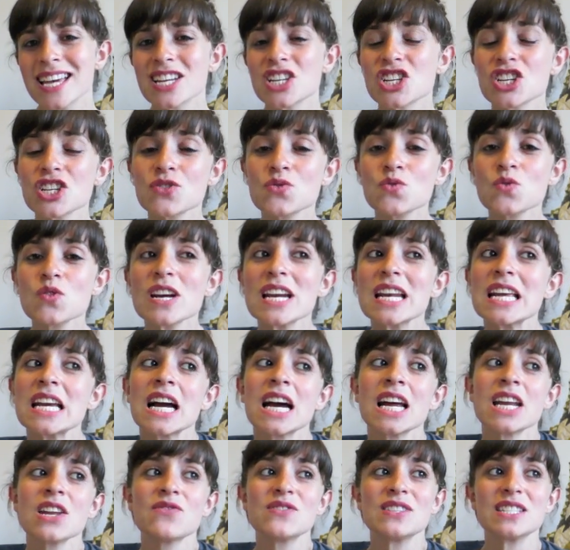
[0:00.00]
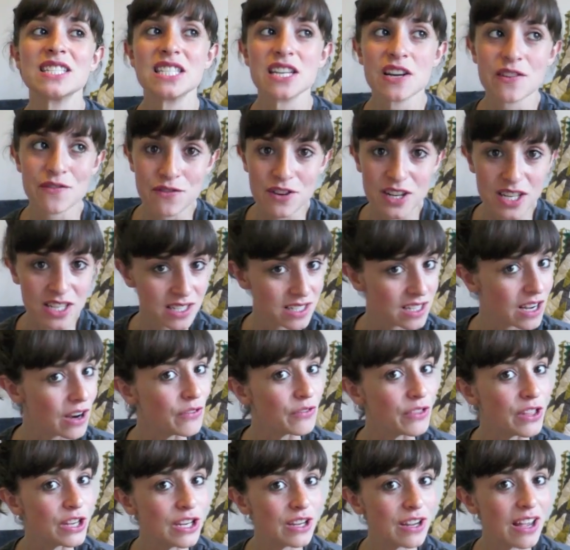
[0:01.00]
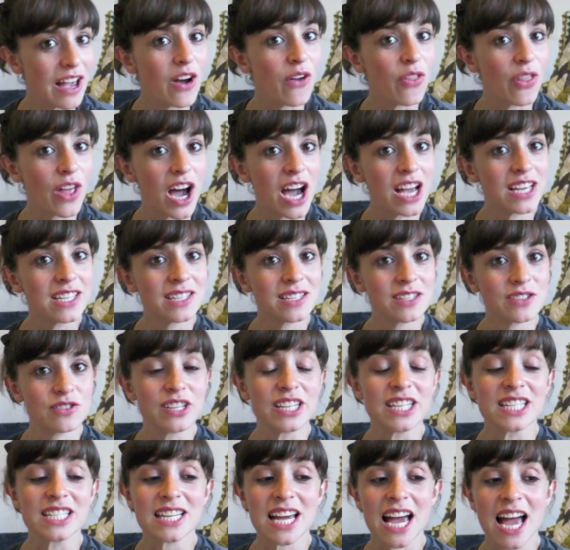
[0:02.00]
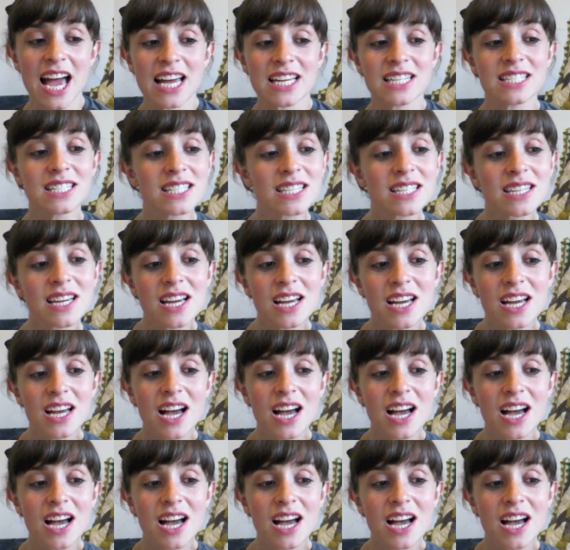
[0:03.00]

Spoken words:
just really kind of different stuff than you get on the high street, and